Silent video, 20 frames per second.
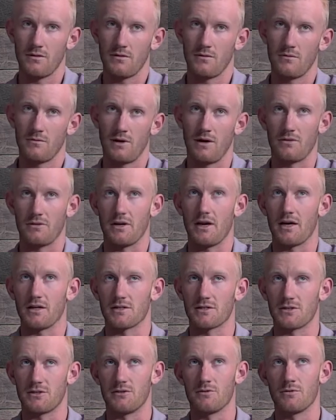wow, yeah.
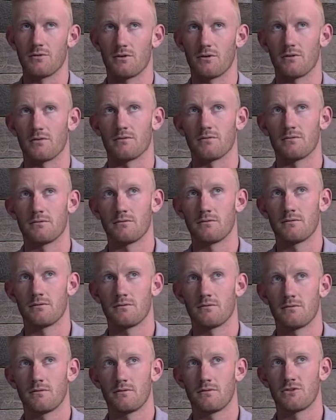So you were
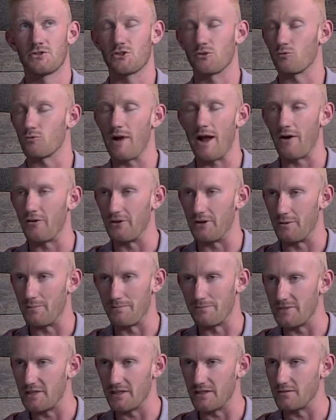surrounded
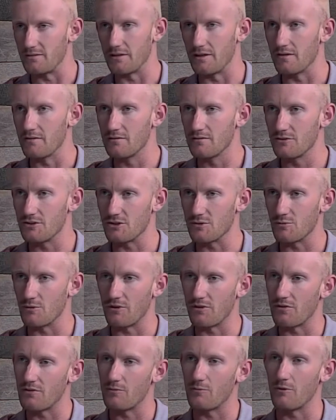immediately just
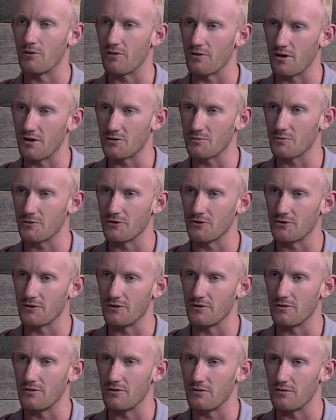with
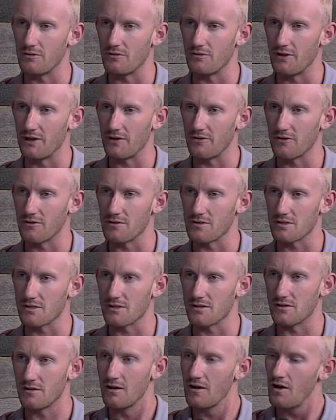entrepreneurial thinkers.
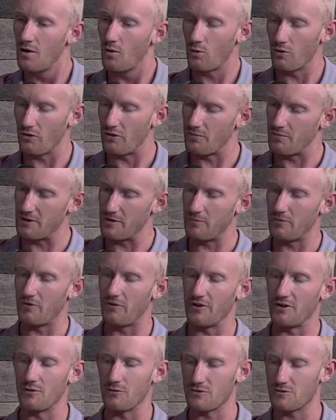And were the people
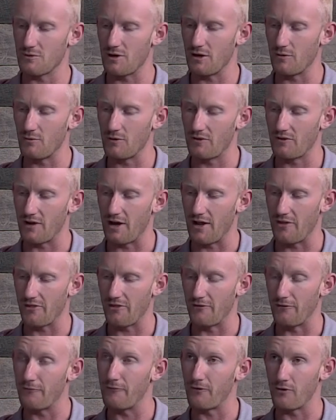that you were surrounded with at the
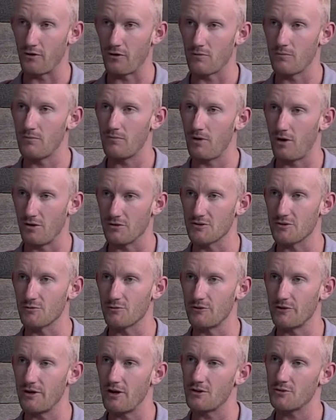firm also
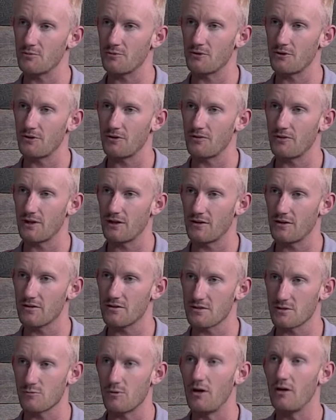really entrepreneurial thinkers
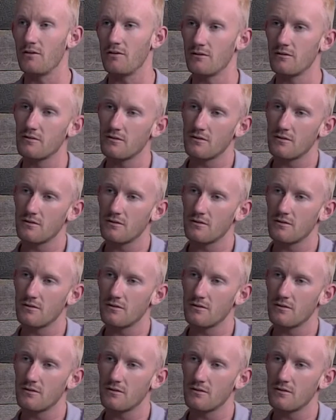as well? Yeah,